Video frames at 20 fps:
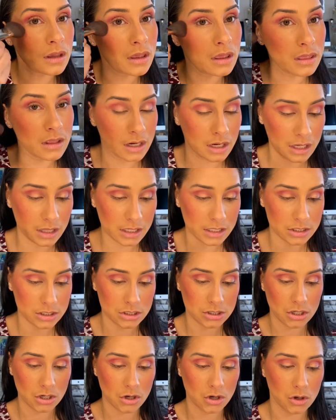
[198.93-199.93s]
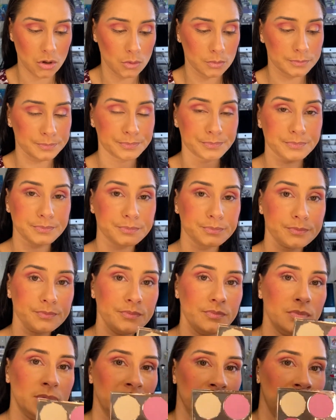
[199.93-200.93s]
Then I like to go,
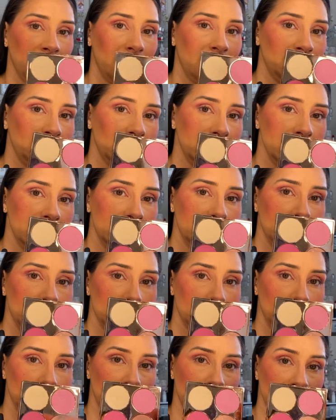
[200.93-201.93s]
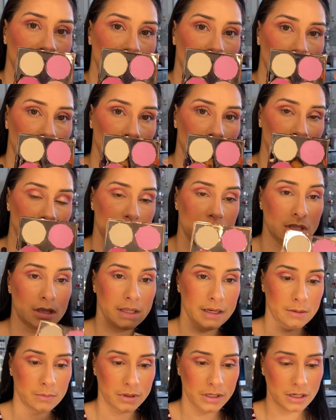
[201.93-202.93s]
after I did that dark pink, then I'm gonna do the
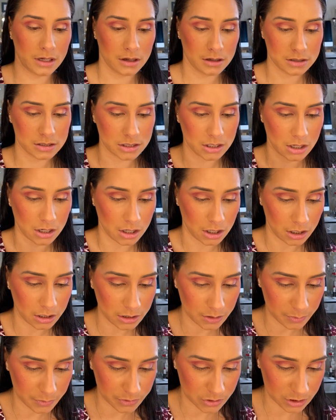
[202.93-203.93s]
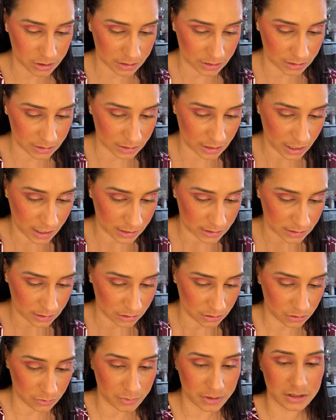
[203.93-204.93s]
light pink on top, just because it adds a
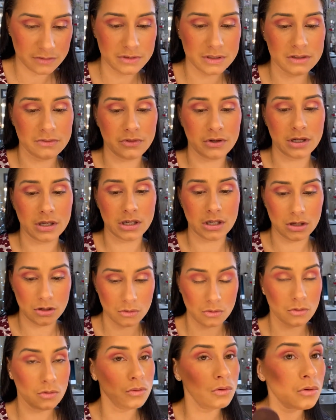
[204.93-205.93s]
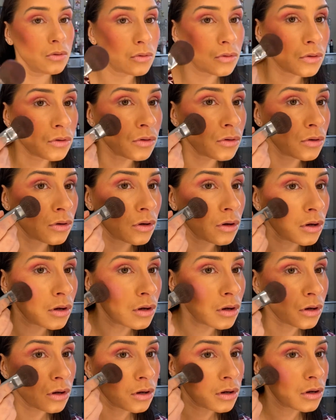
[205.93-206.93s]
little bit of a different hue
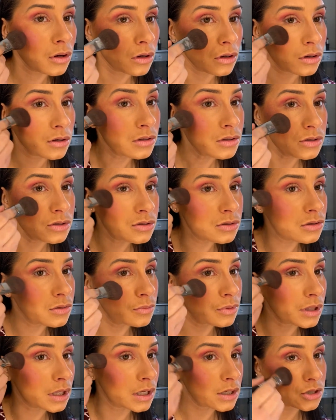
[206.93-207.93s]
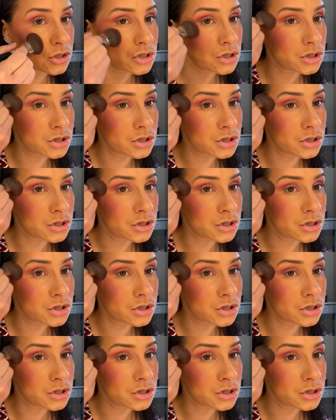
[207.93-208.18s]
to the blush.